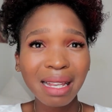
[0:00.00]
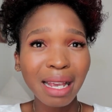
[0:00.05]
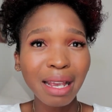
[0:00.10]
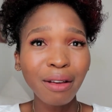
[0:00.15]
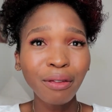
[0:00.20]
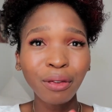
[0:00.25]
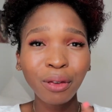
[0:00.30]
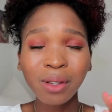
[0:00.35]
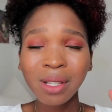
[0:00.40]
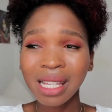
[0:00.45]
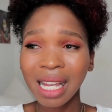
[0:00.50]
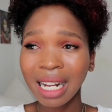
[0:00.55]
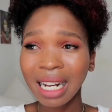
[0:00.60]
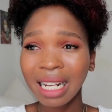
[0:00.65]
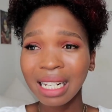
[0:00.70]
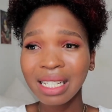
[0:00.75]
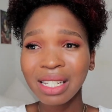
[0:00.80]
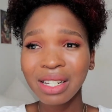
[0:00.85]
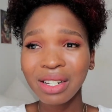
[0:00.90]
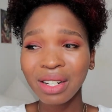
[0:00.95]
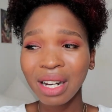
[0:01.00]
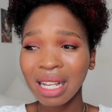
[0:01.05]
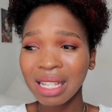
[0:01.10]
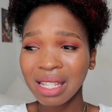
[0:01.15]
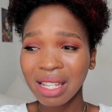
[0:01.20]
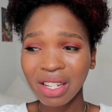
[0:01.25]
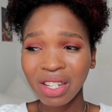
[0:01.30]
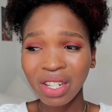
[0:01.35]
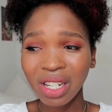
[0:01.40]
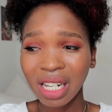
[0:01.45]
If you started
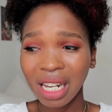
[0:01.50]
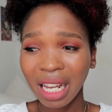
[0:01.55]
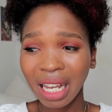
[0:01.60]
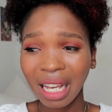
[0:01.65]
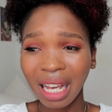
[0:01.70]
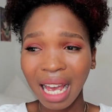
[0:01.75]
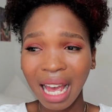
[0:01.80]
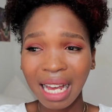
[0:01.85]
transitioning